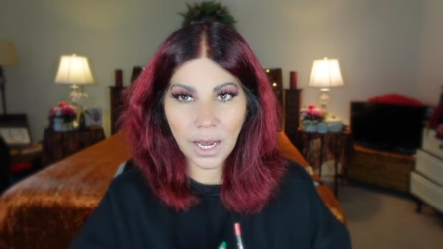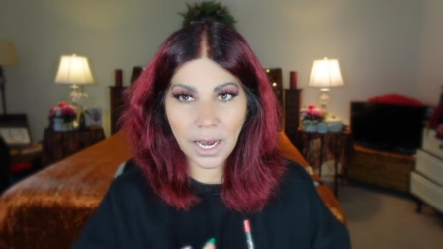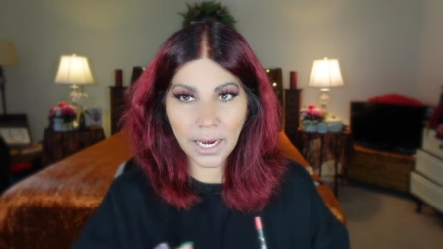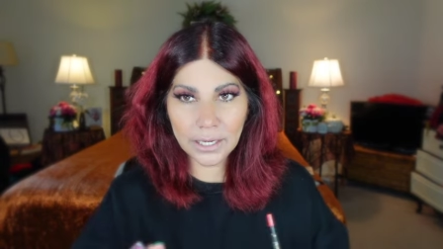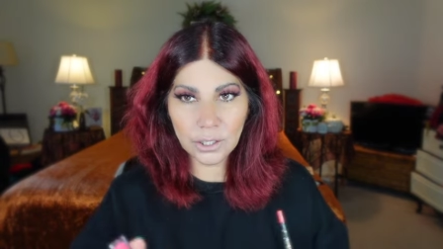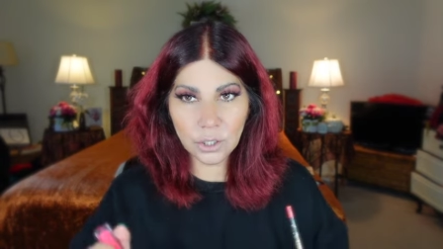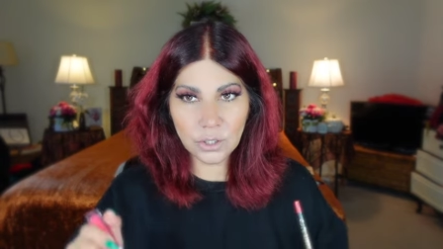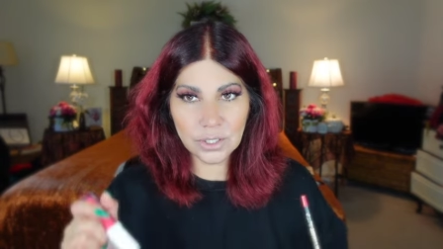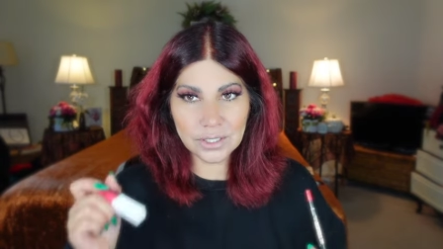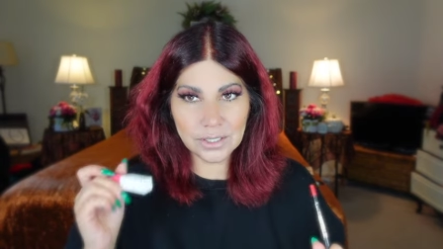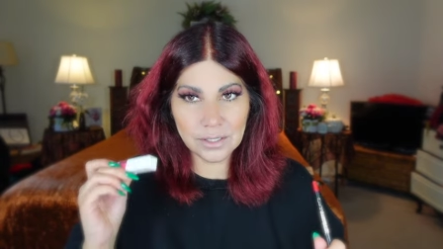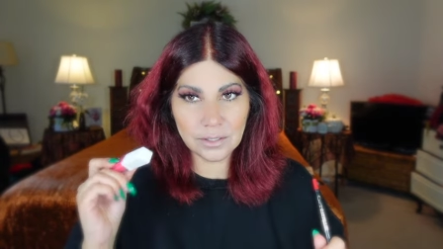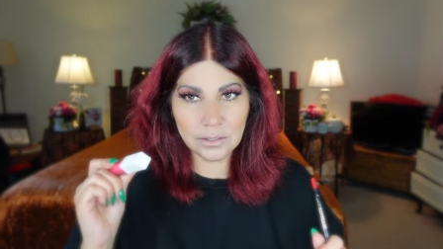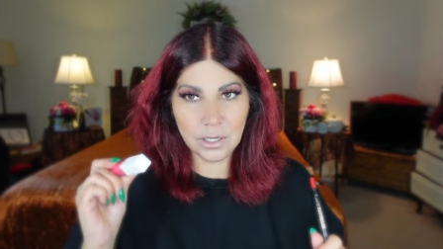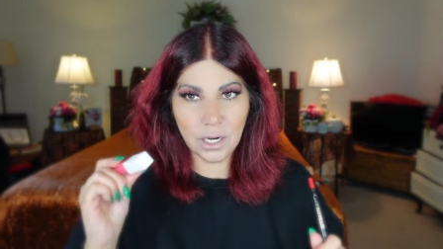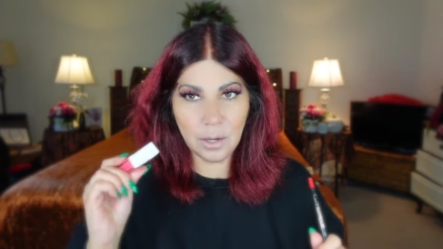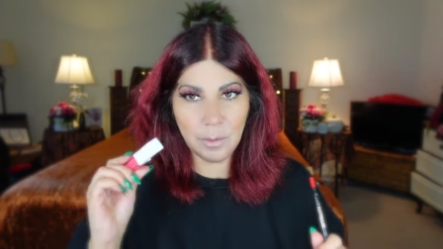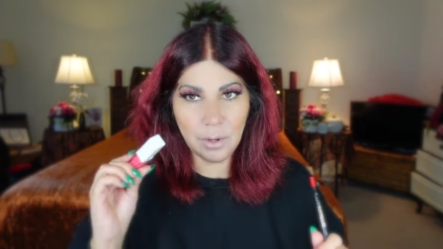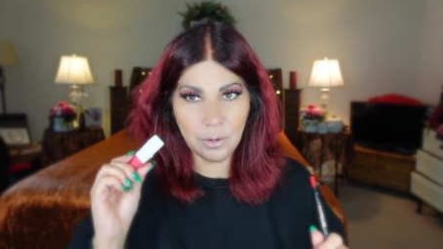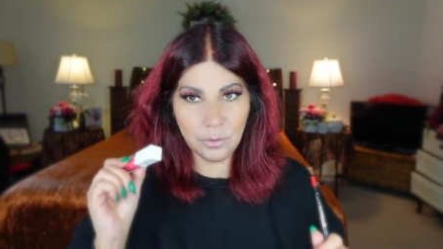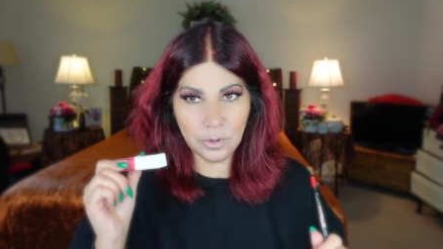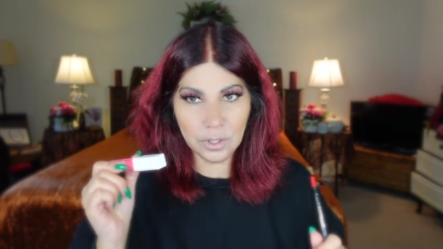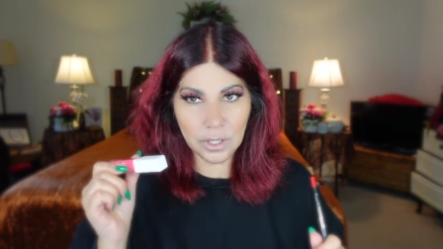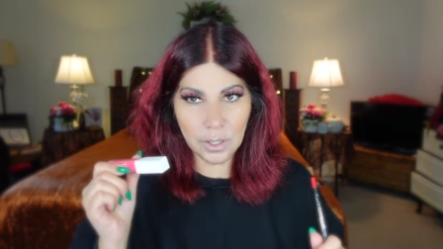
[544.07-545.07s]
I know this is
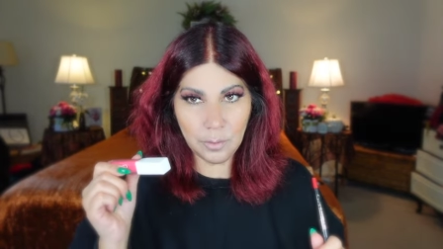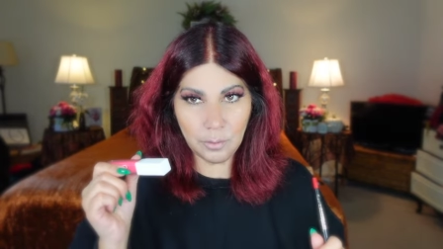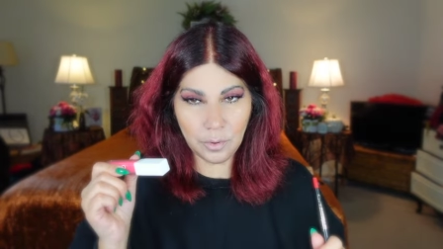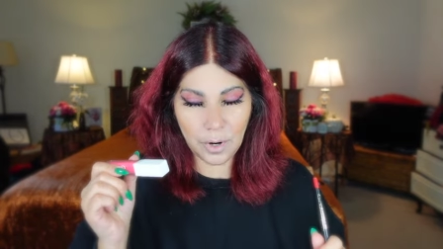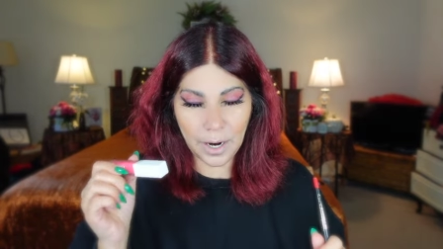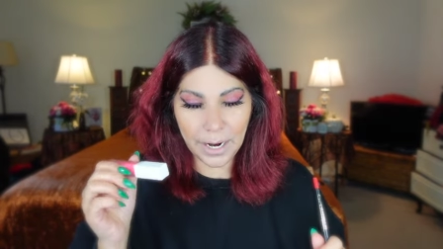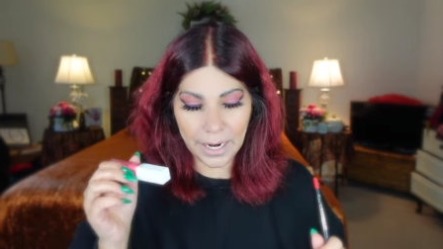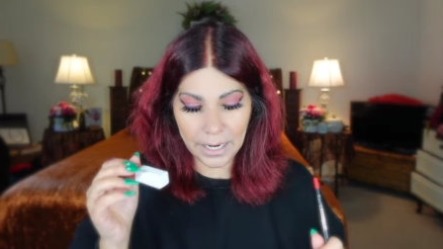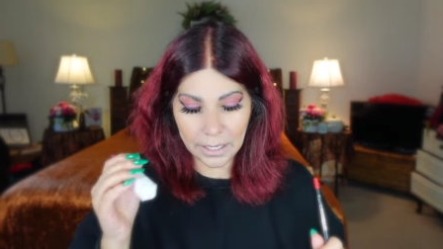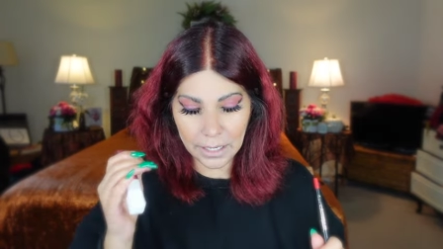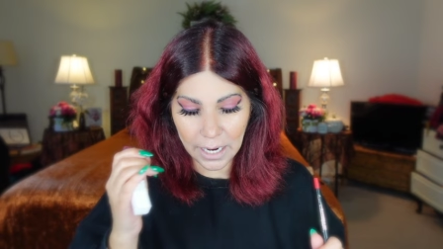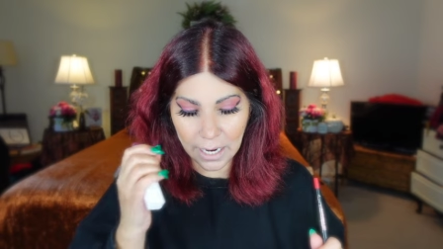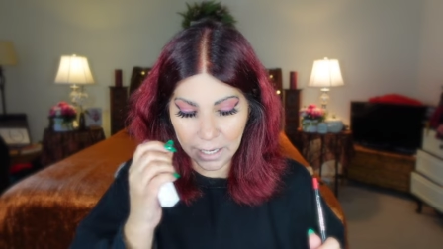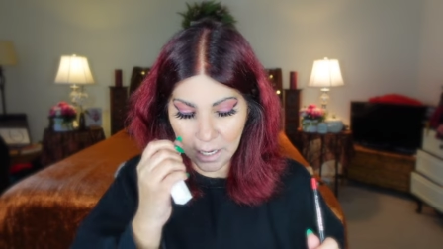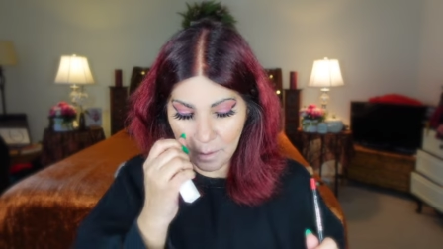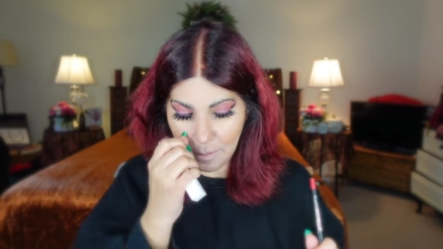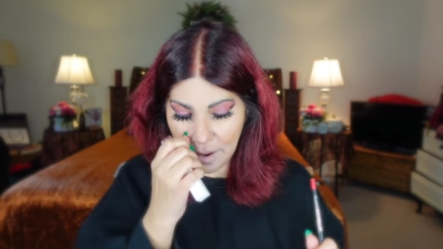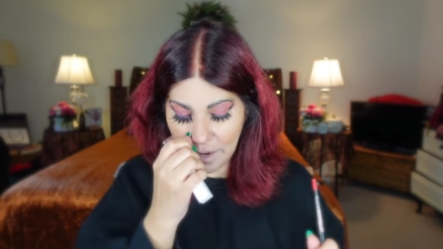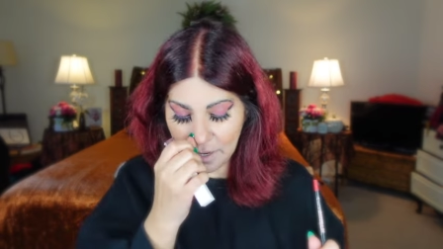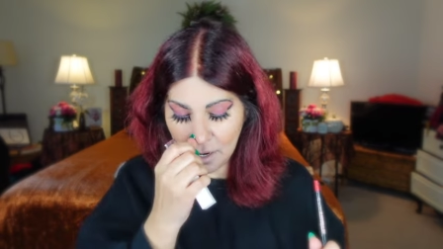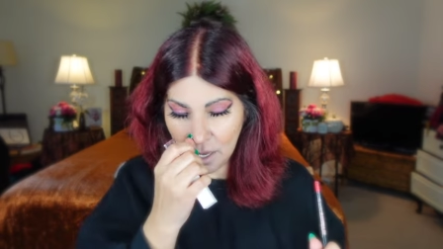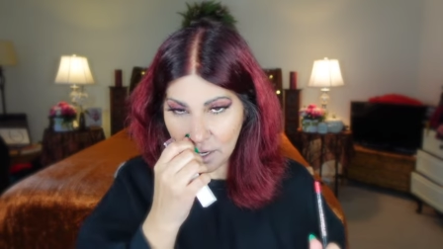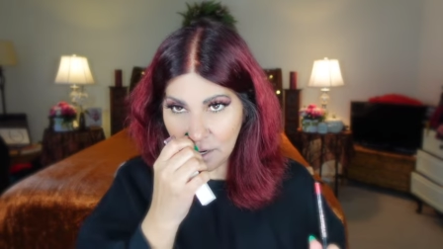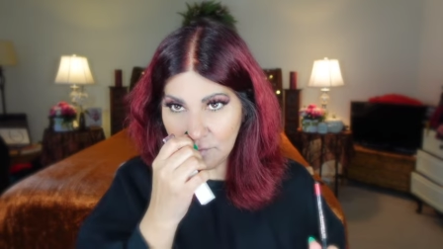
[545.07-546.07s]
gonna be really bright and it
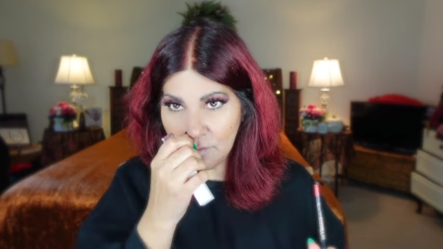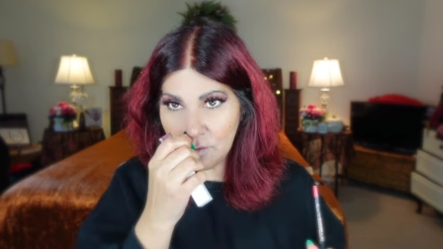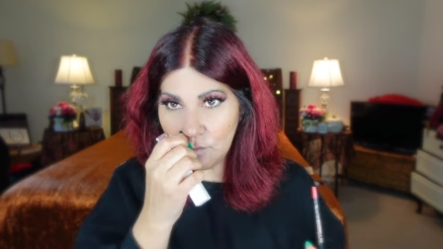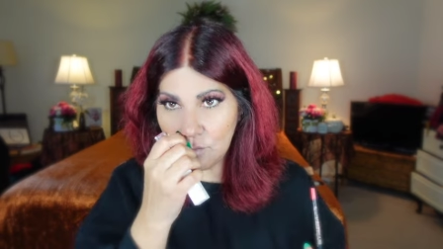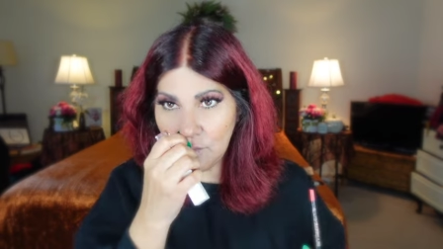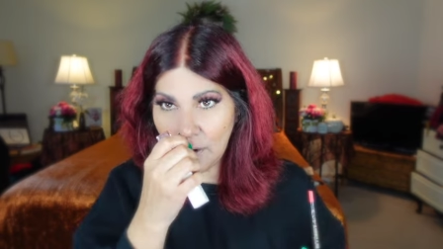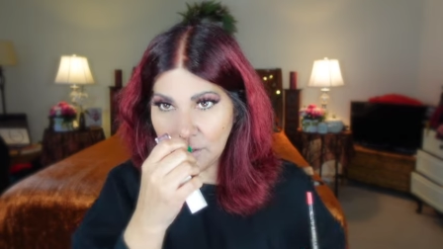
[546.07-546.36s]
may not even